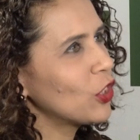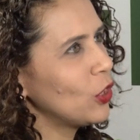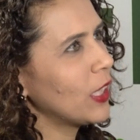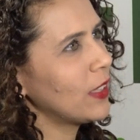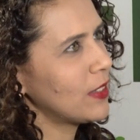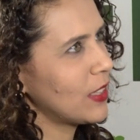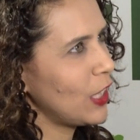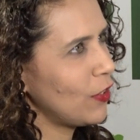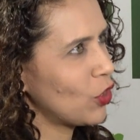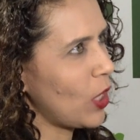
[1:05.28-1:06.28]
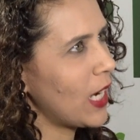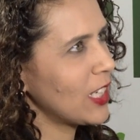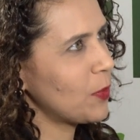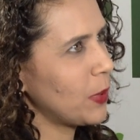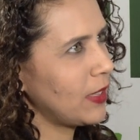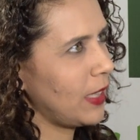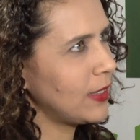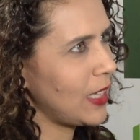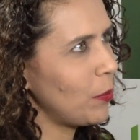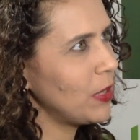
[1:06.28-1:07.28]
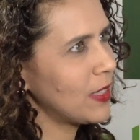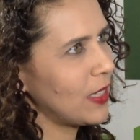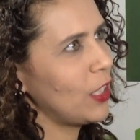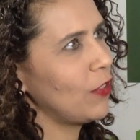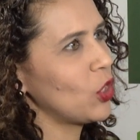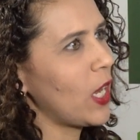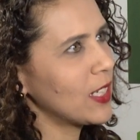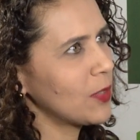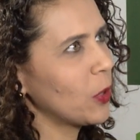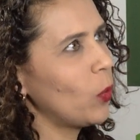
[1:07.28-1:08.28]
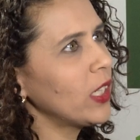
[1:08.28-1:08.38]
to look at the city of Johannesburg, examine the city of Johannesburg.